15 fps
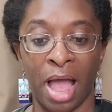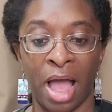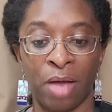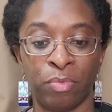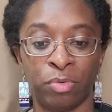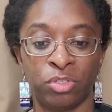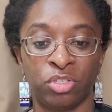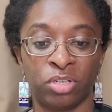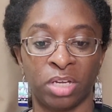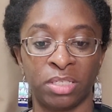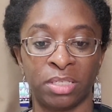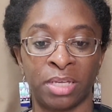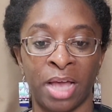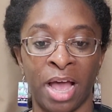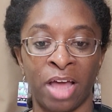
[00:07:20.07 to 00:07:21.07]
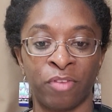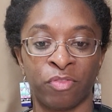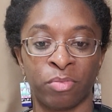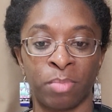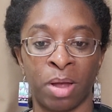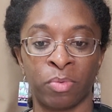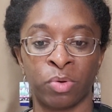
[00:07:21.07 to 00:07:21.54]
I will trust God
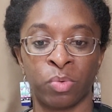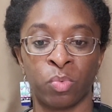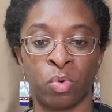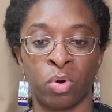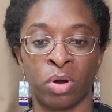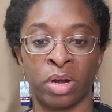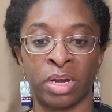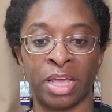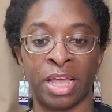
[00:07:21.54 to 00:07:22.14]
for my reward.